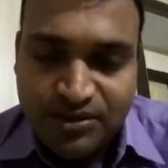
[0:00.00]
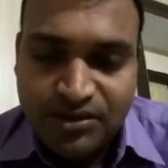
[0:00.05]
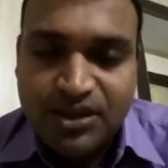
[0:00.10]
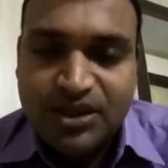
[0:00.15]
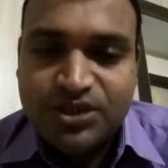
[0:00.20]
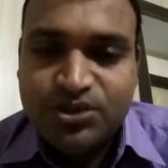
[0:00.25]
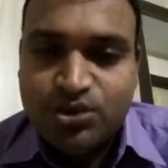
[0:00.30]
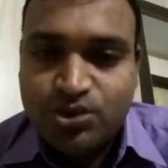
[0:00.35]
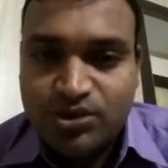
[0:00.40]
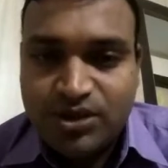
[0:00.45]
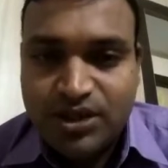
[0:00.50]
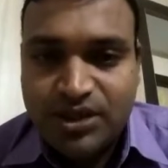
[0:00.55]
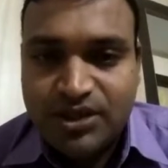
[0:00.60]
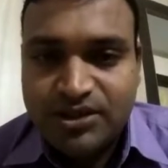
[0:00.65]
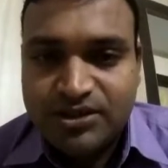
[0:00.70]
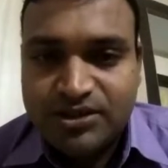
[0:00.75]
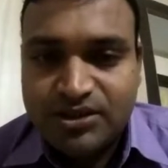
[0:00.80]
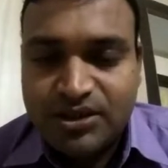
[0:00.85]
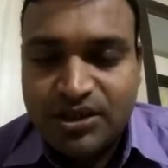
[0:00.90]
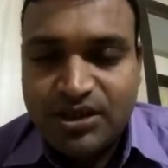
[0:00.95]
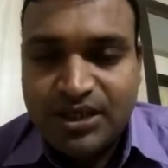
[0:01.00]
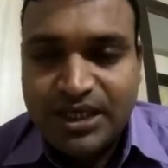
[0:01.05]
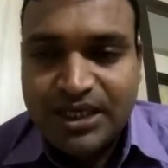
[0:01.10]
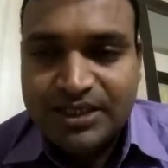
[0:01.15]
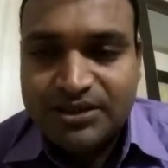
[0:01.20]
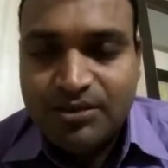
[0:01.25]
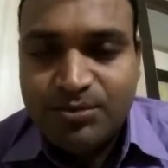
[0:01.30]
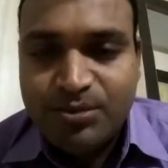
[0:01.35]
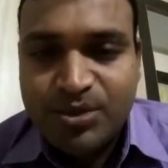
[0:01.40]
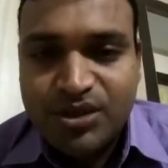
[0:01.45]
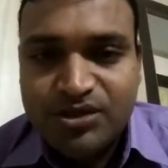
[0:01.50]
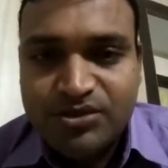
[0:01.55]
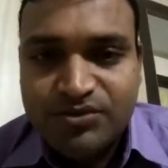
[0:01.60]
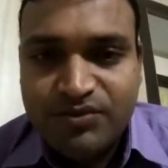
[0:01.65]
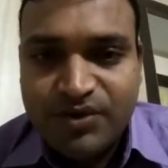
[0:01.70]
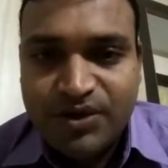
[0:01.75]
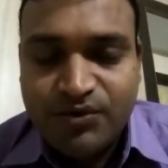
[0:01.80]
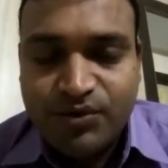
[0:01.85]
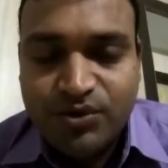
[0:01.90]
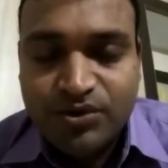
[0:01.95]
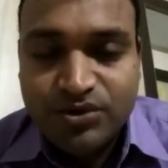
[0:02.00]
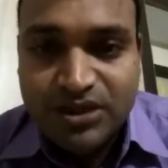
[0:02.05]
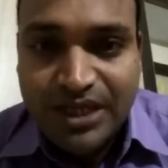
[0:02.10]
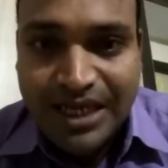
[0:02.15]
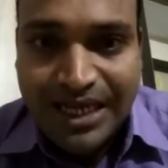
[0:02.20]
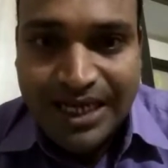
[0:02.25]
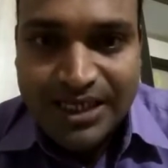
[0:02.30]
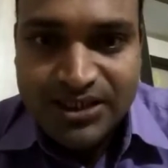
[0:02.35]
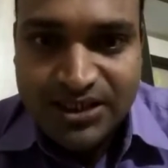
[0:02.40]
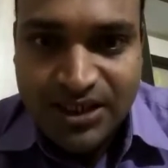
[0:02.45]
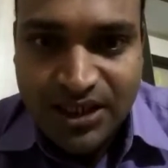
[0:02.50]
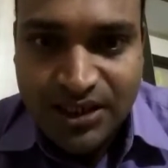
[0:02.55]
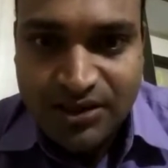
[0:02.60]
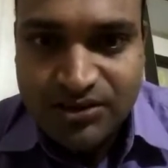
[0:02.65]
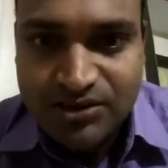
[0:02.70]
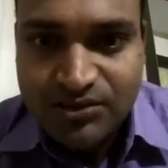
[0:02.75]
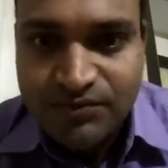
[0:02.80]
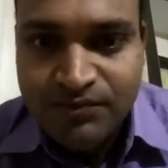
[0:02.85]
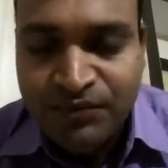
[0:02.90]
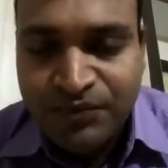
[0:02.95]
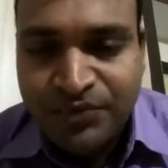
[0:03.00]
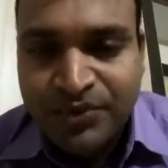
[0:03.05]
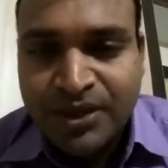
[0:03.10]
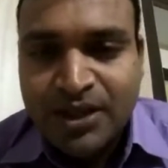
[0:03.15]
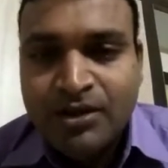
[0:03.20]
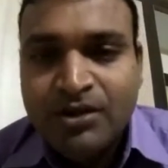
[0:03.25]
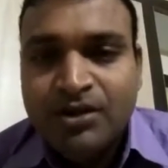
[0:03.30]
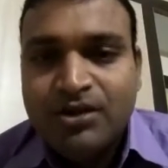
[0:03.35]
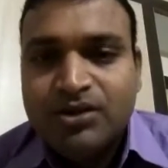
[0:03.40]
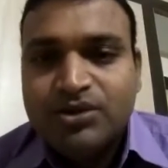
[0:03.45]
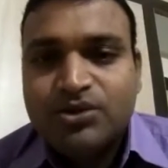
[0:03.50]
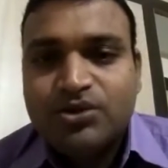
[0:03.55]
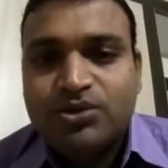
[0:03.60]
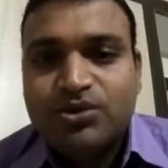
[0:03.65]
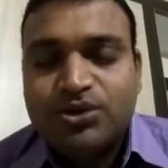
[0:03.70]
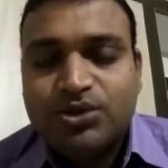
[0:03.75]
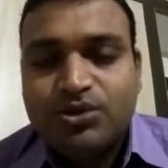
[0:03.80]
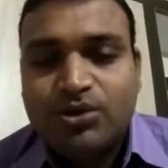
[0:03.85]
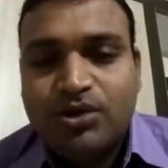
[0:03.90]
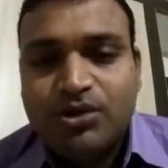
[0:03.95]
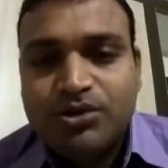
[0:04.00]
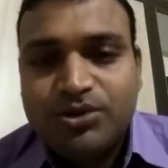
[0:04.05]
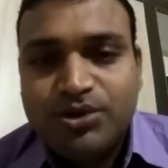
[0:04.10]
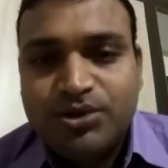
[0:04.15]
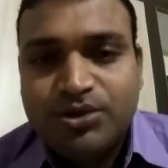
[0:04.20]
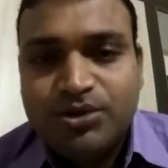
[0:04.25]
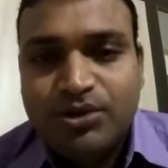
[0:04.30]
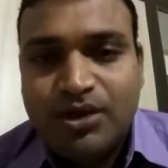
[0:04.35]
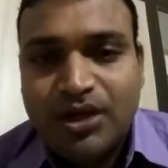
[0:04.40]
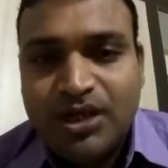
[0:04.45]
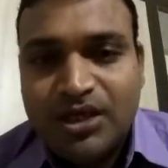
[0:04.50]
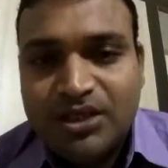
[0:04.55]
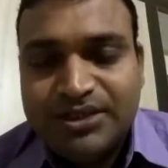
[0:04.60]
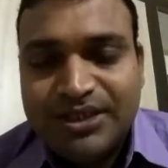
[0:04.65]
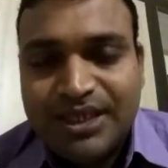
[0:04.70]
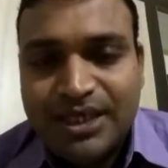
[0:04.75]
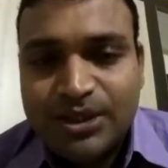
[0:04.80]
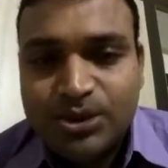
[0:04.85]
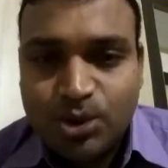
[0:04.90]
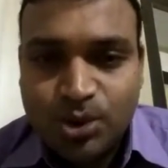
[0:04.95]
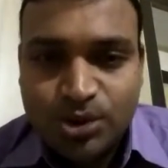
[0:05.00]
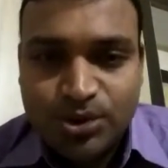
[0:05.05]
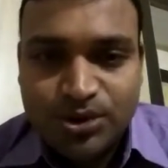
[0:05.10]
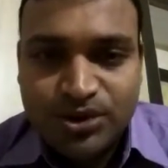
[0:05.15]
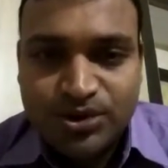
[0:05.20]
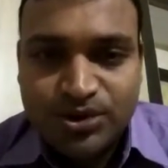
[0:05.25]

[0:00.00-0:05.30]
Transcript: That you should understand. Examples when you go to Alsace, So should also Alsace also